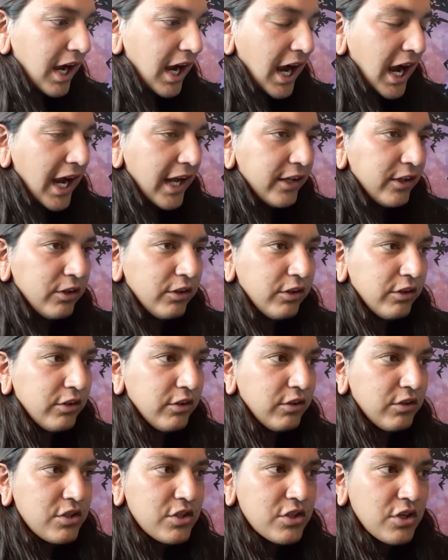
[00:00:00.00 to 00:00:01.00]
I
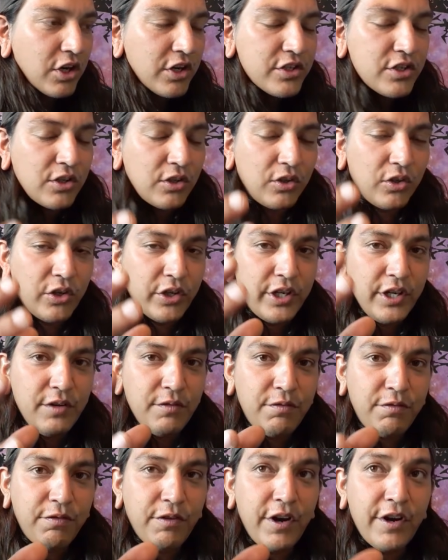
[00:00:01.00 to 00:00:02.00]
start to look in
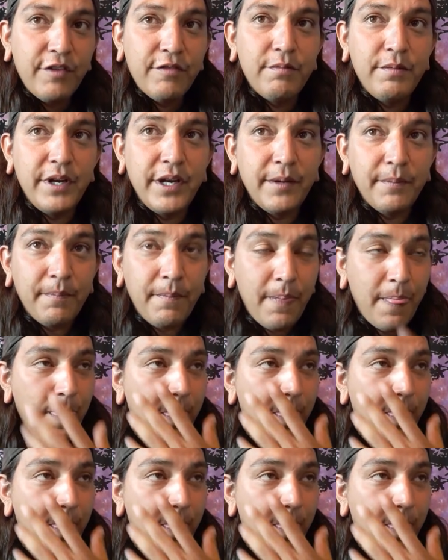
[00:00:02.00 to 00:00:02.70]
front of me,